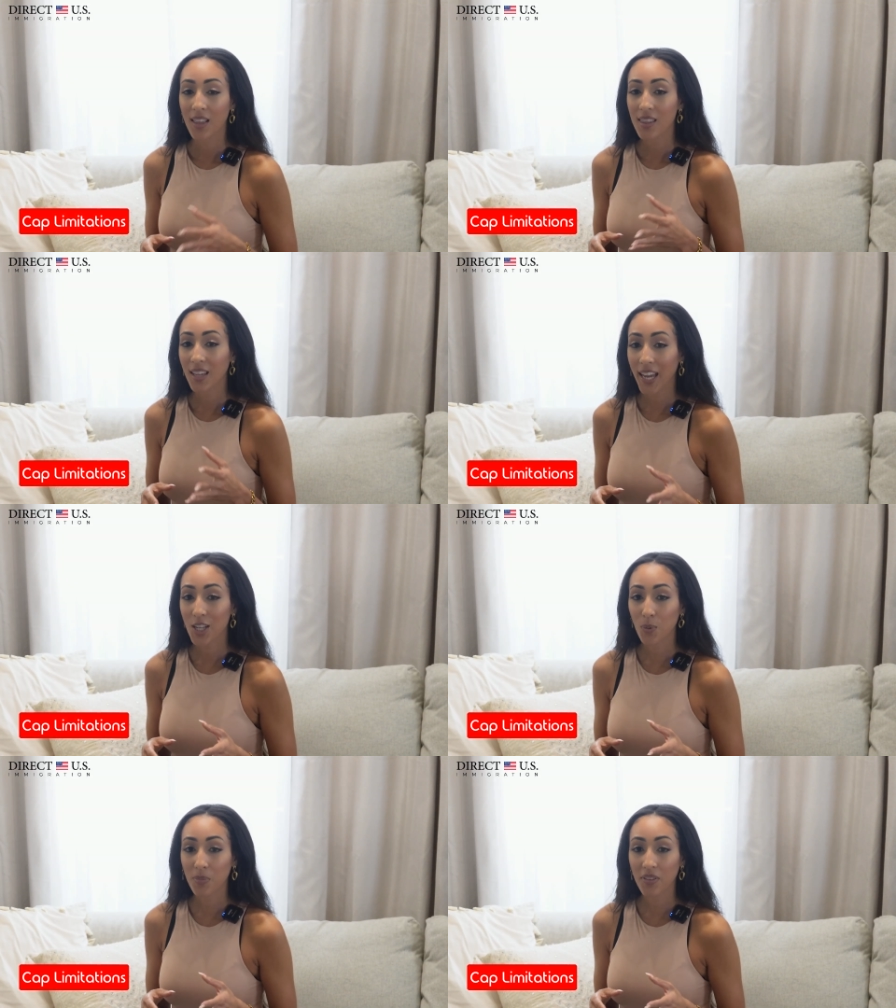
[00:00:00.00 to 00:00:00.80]
The
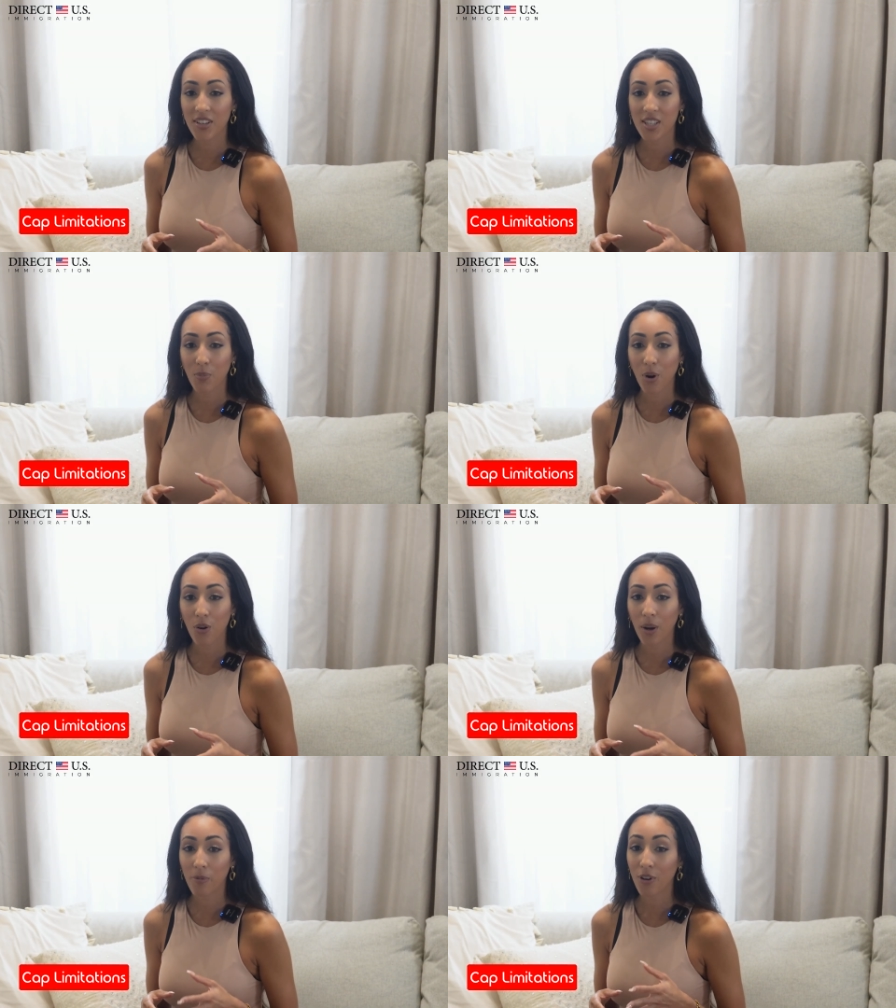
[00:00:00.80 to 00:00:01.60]
H-1B visa
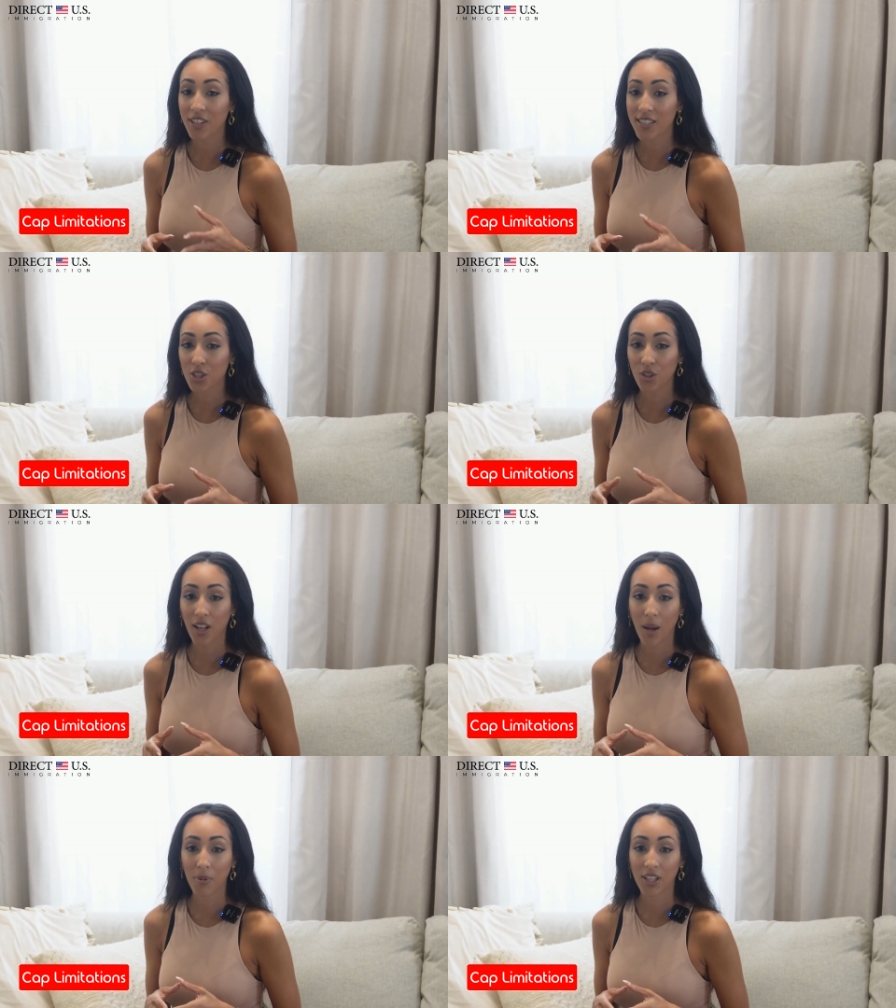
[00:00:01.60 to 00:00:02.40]
program for initial
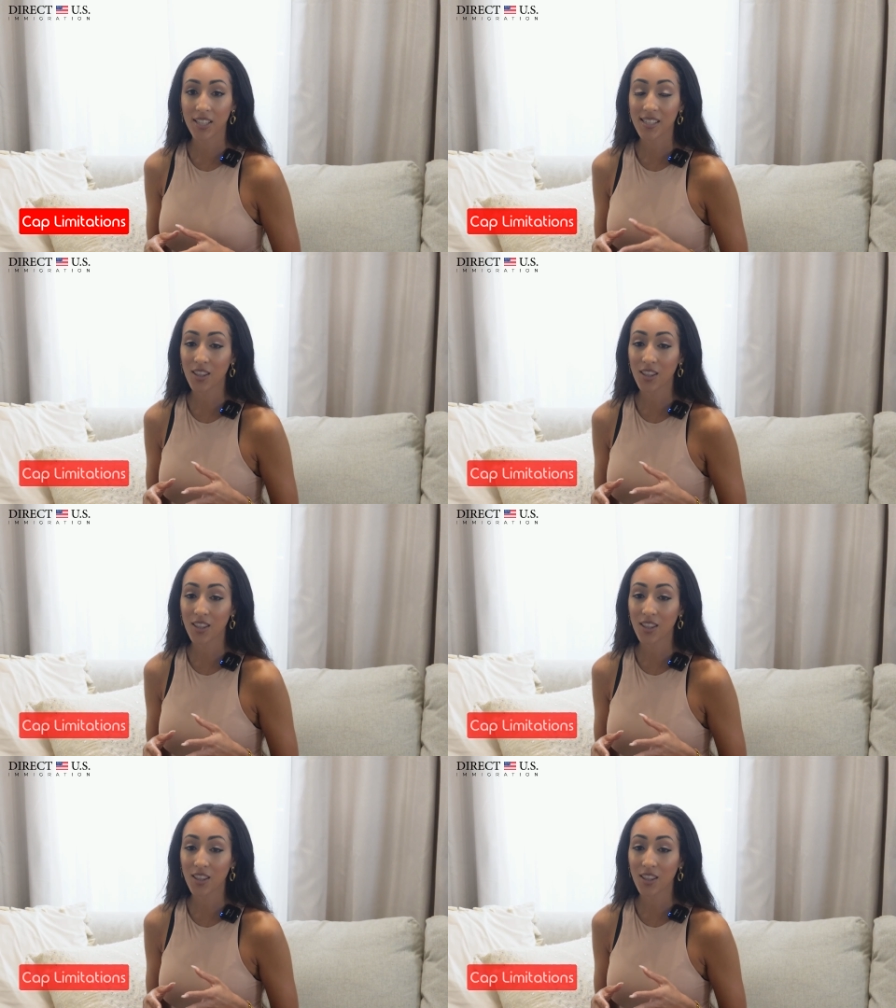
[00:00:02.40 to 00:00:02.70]
applicants